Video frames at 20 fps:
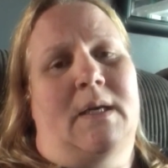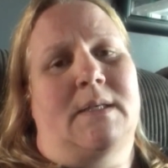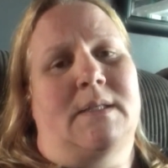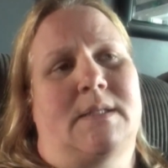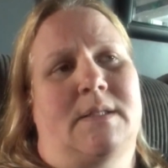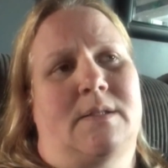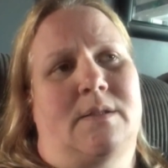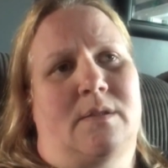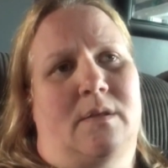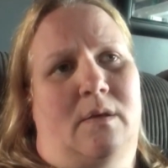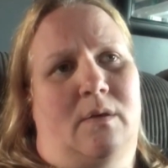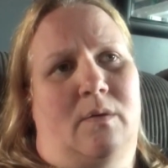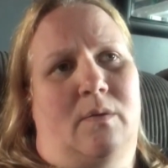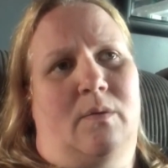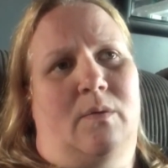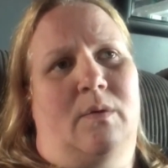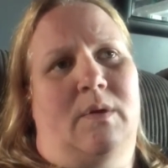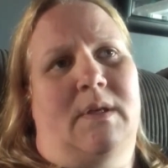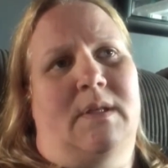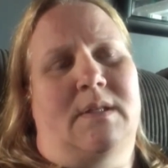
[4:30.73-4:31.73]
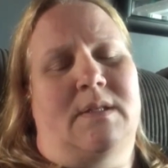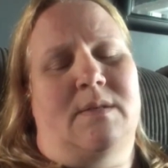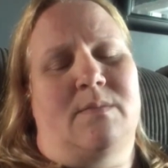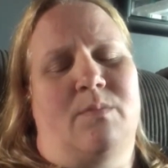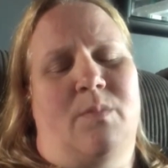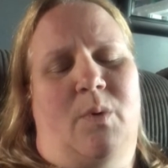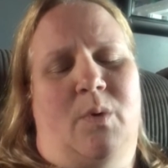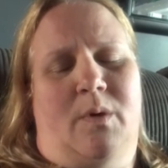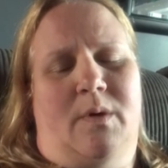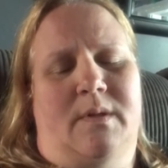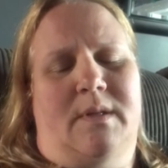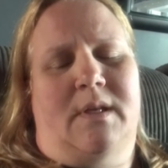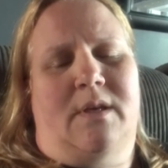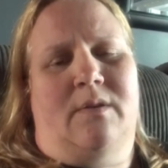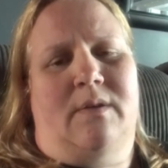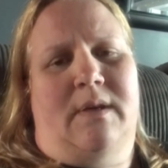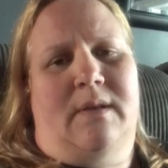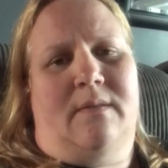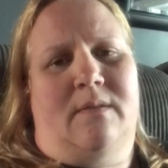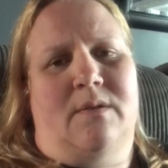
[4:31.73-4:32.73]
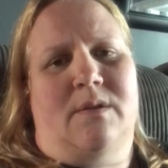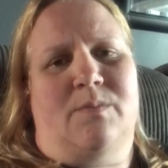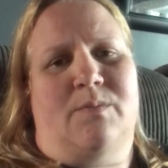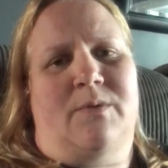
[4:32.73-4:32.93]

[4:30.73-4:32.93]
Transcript: So it's important that you get those